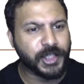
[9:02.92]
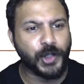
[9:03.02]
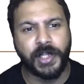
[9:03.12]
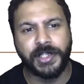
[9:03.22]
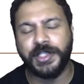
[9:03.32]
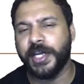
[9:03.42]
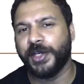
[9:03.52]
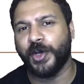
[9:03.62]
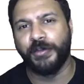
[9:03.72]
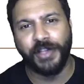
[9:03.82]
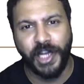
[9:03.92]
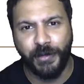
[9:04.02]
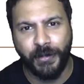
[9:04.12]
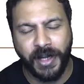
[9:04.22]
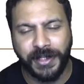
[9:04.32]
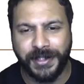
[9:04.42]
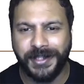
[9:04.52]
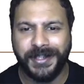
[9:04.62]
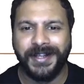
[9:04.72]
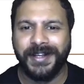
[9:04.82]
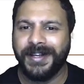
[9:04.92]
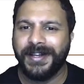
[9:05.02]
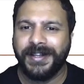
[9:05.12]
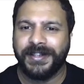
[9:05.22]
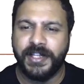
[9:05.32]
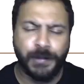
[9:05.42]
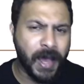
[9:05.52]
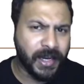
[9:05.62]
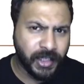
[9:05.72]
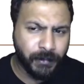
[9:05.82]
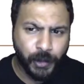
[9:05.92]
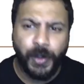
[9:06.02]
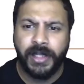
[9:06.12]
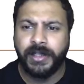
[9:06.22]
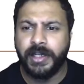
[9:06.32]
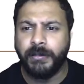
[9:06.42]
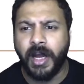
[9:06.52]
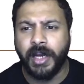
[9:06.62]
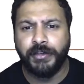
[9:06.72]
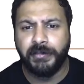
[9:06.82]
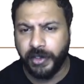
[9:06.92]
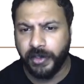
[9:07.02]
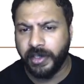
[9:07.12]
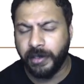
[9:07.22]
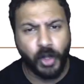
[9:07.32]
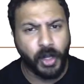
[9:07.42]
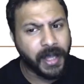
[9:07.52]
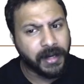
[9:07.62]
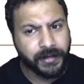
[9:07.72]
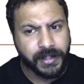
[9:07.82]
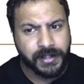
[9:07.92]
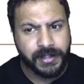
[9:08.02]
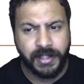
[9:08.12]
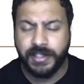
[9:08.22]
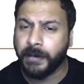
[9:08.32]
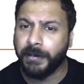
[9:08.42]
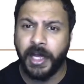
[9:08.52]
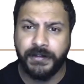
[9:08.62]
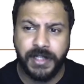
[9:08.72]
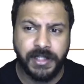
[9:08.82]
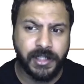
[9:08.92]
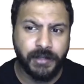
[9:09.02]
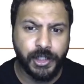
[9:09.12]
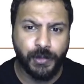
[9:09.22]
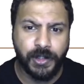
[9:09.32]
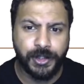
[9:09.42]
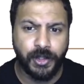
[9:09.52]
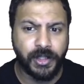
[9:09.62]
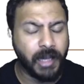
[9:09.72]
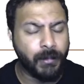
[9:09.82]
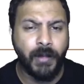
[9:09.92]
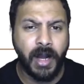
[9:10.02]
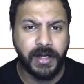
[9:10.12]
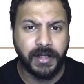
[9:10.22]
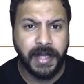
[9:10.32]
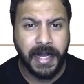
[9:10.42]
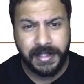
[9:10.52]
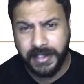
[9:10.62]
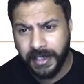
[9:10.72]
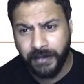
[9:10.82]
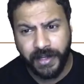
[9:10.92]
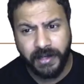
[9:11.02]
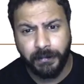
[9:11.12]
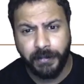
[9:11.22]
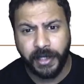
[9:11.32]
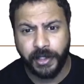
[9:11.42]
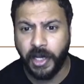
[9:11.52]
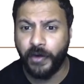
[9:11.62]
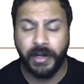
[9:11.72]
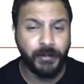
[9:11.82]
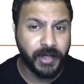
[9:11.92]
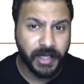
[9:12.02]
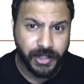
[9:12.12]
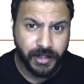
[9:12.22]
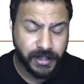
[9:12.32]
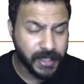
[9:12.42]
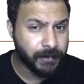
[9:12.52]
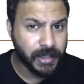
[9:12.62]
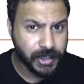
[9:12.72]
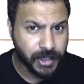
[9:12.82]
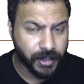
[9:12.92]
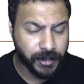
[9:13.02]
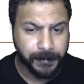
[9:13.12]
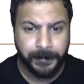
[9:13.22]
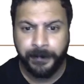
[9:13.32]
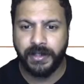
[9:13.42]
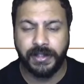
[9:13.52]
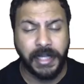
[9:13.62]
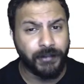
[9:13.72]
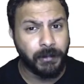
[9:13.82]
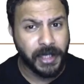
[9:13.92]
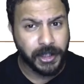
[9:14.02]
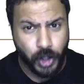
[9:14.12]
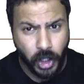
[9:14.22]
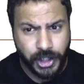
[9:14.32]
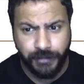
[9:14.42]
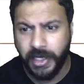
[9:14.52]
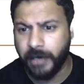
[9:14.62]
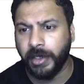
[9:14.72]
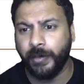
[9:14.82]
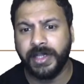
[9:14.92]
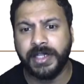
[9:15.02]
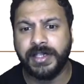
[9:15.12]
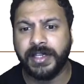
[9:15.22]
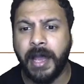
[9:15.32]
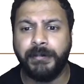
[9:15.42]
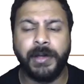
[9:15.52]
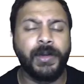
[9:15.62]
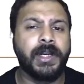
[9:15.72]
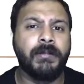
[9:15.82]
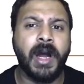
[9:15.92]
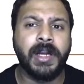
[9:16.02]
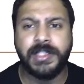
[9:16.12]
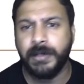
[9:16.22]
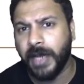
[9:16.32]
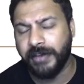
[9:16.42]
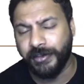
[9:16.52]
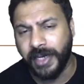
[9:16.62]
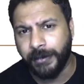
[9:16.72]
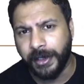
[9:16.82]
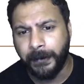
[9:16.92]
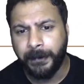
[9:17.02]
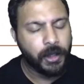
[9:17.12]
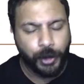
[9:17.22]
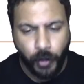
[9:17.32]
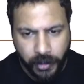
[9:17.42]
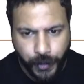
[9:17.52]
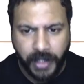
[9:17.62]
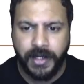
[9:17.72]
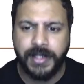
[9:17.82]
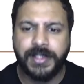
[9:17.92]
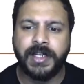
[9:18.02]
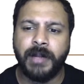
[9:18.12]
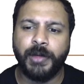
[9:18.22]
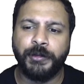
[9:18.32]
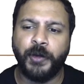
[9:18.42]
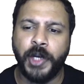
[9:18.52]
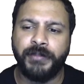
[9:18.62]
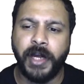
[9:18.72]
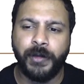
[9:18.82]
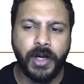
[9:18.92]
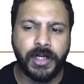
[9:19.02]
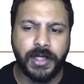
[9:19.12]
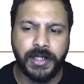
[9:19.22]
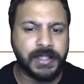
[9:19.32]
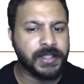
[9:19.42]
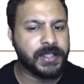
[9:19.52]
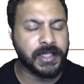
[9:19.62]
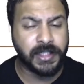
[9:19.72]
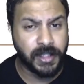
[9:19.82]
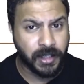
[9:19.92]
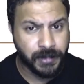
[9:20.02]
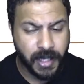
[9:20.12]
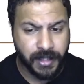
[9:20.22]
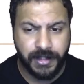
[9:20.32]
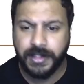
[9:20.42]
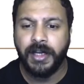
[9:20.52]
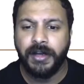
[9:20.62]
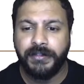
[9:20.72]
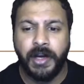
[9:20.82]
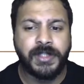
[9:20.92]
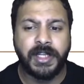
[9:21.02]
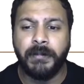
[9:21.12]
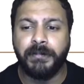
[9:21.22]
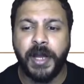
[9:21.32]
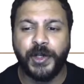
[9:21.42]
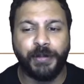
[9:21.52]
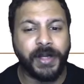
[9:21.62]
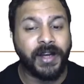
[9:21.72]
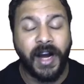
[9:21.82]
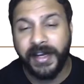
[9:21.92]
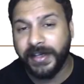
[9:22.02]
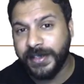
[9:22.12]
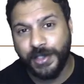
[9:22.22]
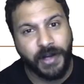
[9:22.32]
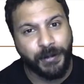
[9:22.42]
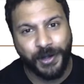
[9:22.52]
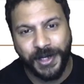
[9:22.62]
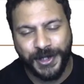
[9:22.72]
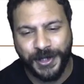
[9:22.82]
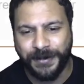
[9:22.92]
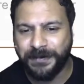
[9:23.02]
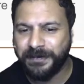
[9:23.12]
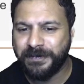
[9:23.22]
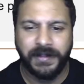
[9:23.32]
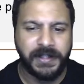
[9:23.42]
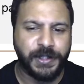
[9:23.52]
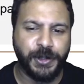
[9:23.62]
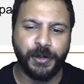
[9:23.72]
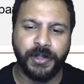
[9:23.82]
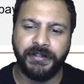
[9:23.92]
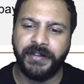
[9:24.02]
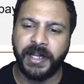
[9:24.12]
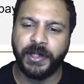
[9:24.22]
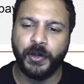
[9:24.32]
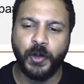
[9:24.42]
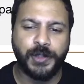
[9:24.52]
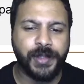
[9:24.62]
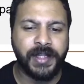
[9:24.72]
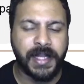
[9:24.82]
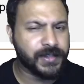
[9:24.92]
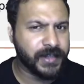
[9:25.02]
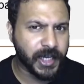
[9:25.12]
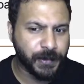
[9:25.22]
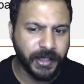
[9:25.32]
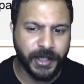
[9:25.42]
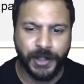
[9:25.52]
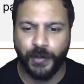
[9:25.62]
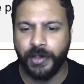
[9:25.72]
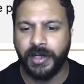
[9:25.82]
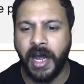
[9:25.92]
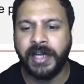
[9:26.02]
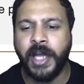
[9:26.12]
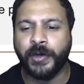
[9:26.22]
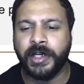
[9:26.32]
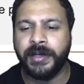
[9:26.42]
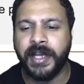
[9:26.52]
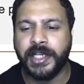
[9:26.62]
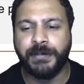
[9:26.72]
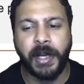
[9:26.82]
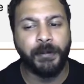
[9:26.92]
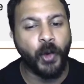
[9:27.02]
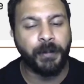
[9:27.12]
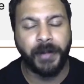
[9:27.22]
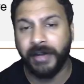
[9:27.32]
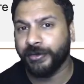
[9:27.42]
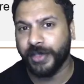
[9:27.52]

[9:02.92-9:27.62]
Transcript: one, state of the labor market. The disparity between the demand for particular employee categories and the supply of such individuals on the labor market has a significant impact on how remuneration is administered. There will be a shortage of labor when there's a gap between demand and supply for labor. To attract the necessary number of qualified workers in such a circumstance, firms are compelled to pay higher rates of remuneration. This is due to the fact that those with the necessary expertise would undoubtedly expect more pay for their